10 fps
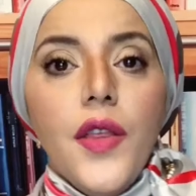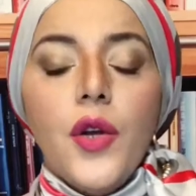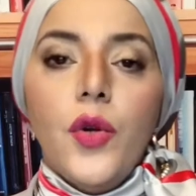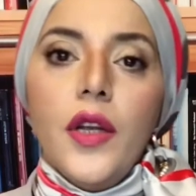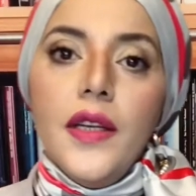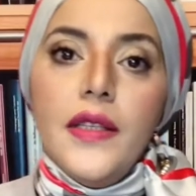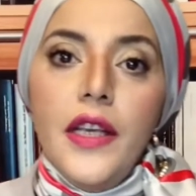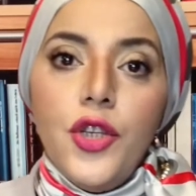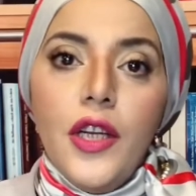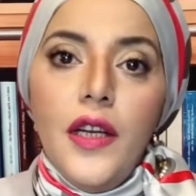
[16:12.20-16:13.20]

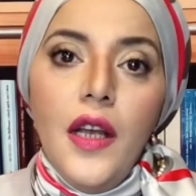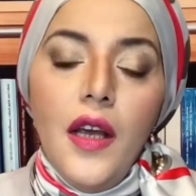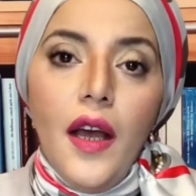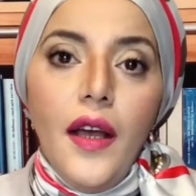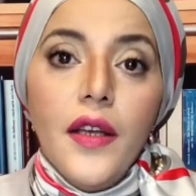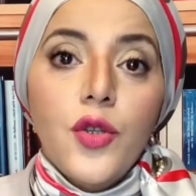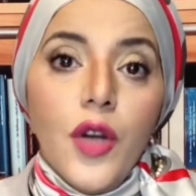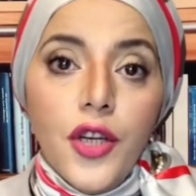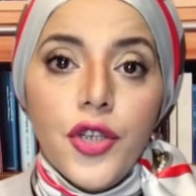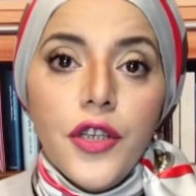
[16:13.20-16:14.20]
organizational
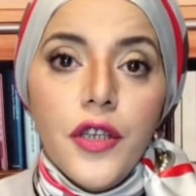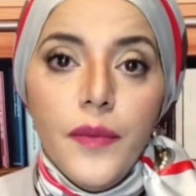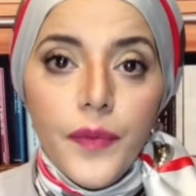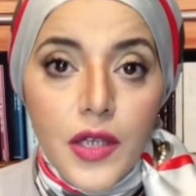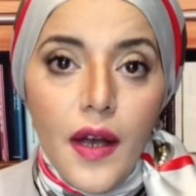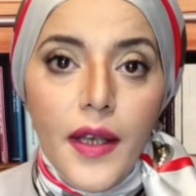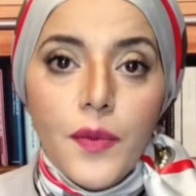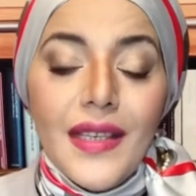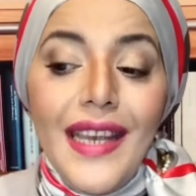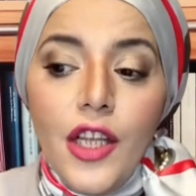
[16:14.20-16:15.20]
structure types
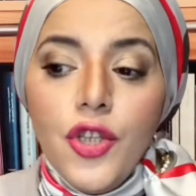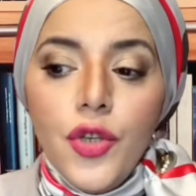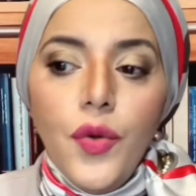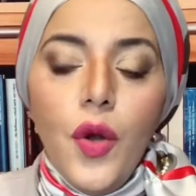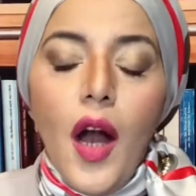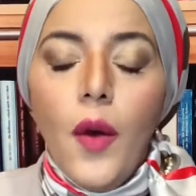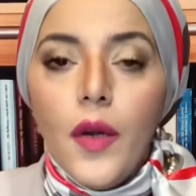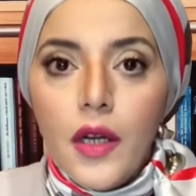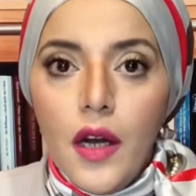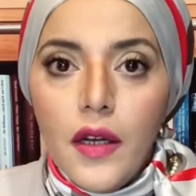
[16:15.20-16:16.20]
into our
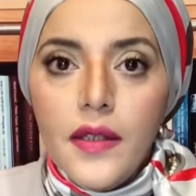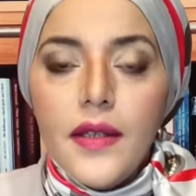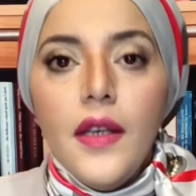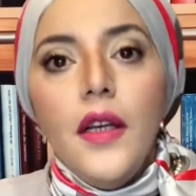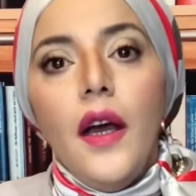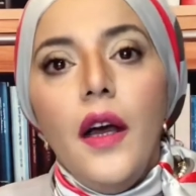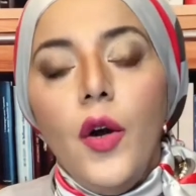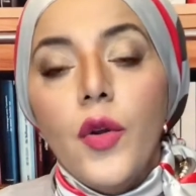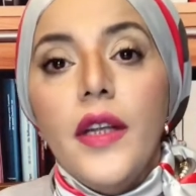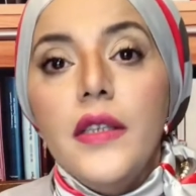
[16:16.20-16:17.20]
current
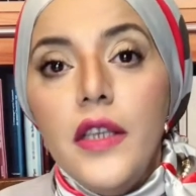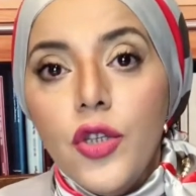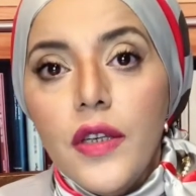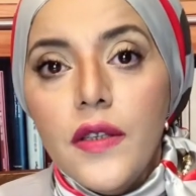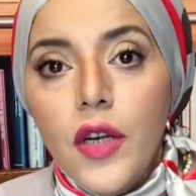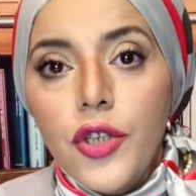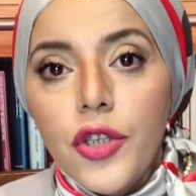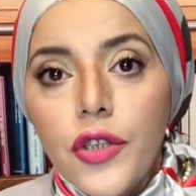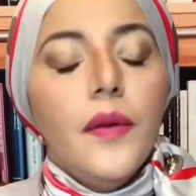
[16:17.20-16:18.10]
organizational structure.